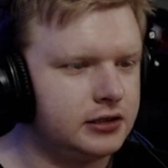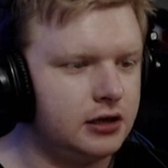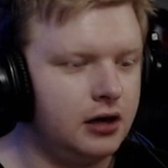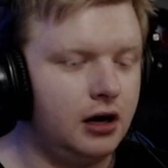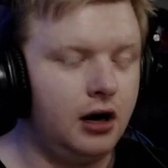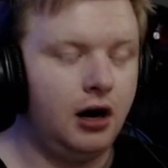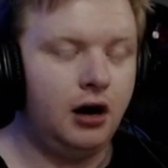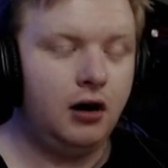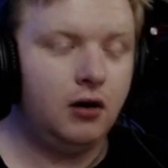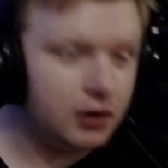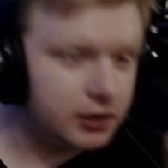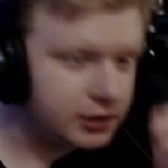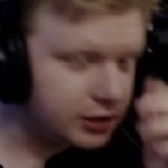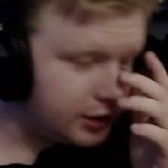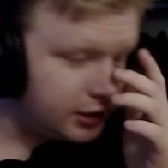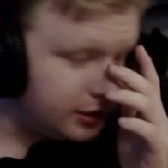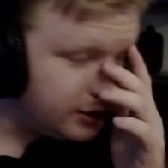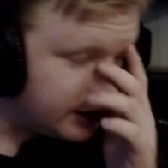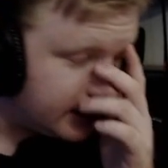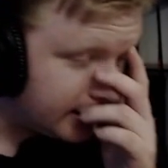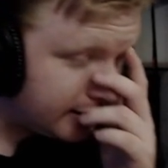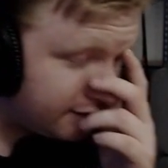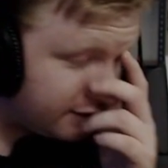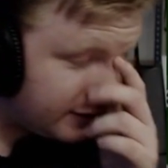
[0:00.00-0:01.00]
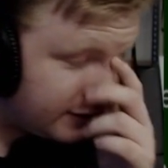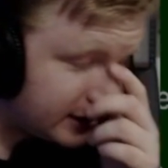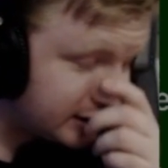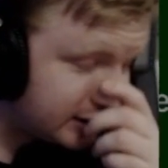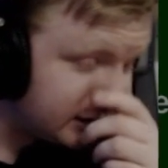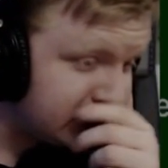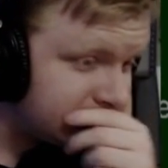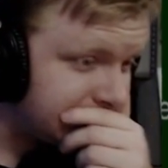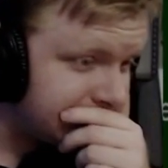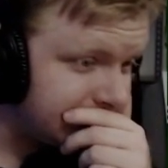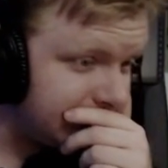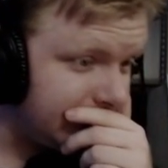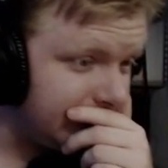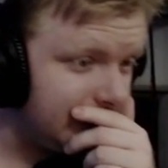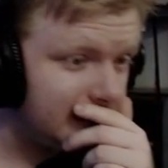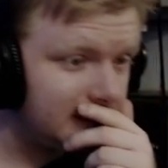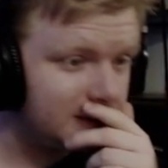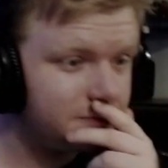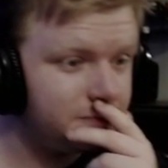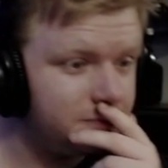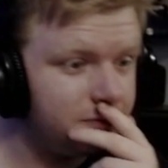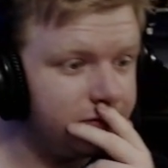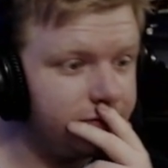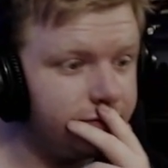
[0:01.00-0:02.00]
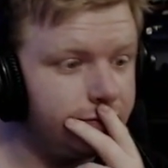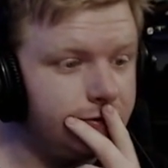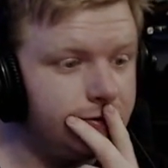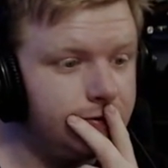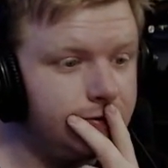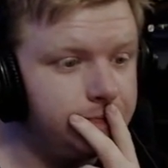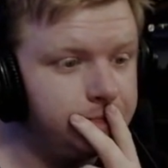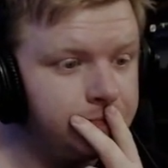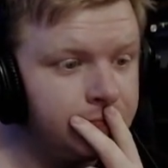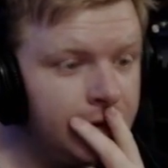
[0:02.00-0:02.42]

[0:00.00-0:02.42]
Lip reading: Oh, I don't think I've actually seen this before.